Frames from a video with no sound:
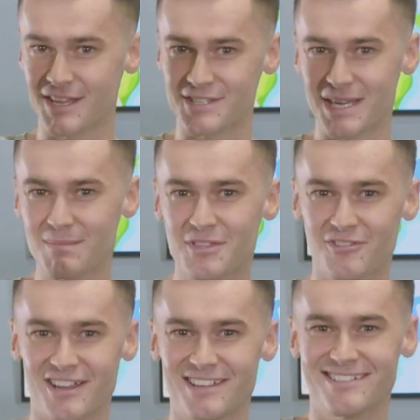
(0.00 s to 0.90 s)
So number
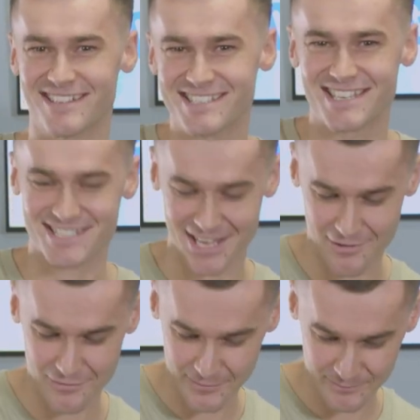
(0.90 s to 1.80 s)
3 is to
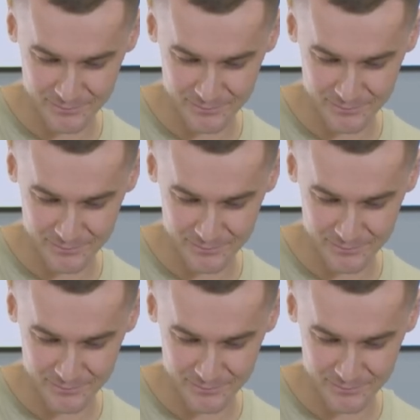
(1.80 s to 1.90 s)
save.